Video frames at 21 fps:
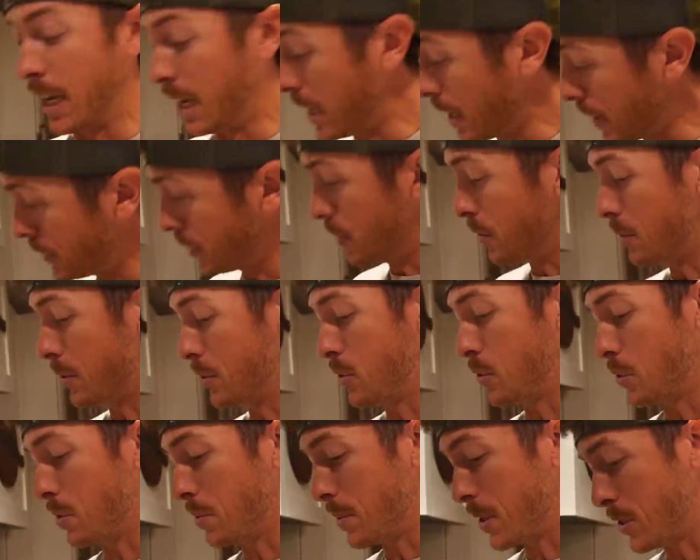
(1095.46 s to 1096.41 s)
And I do
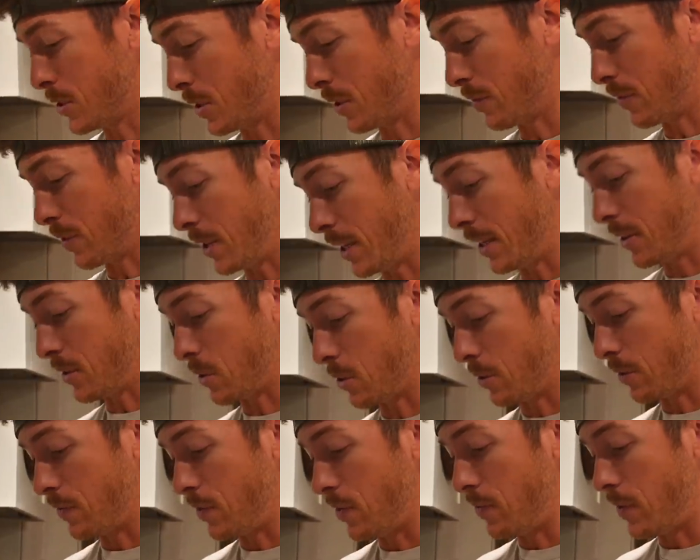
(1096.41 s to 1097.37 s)
enjoy my Chick-fil-A.
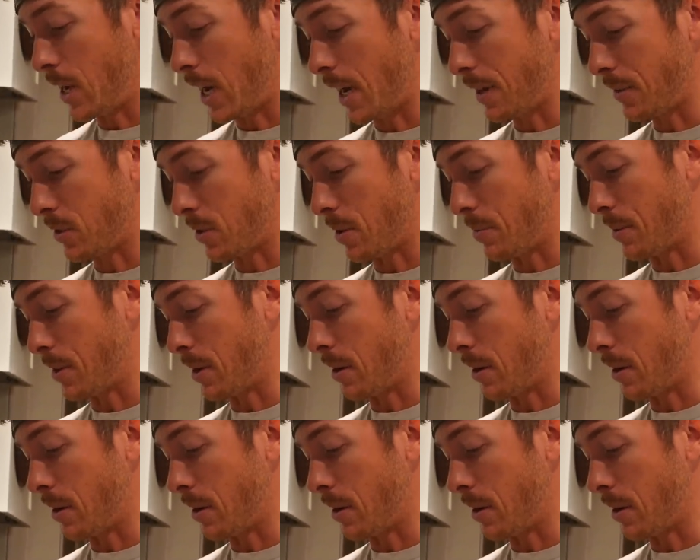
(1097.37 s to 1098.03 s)
So if you've got something